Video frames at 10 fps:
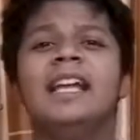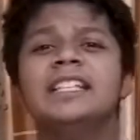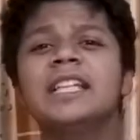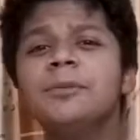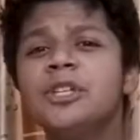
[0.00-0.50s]

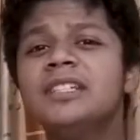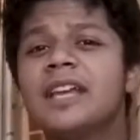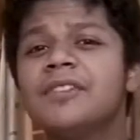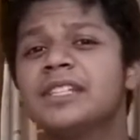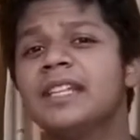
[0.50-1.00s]
Inscriptions
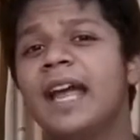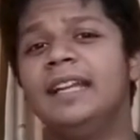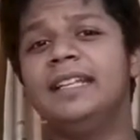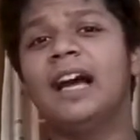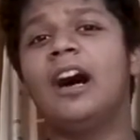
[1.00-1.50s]
give us an
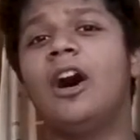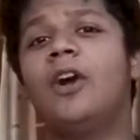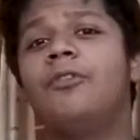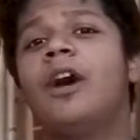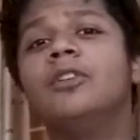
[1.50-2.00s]
idea
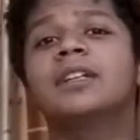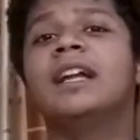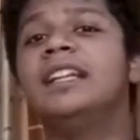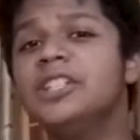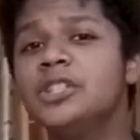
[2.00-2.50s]
of how the
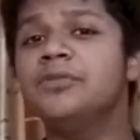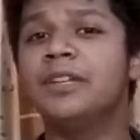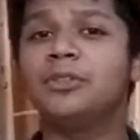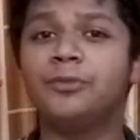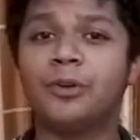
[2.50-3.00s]
conditions
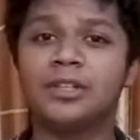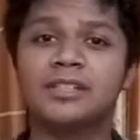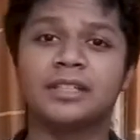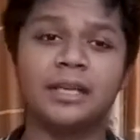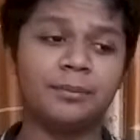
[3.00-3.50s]
went through for the
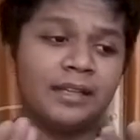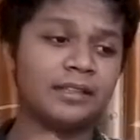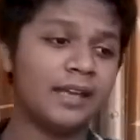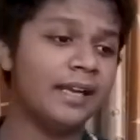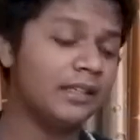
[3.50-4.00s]
script
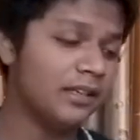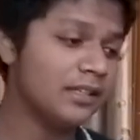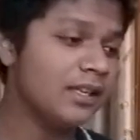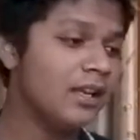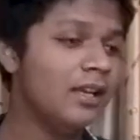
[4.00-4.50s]
and the
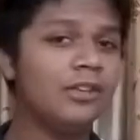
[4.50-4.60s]
writers,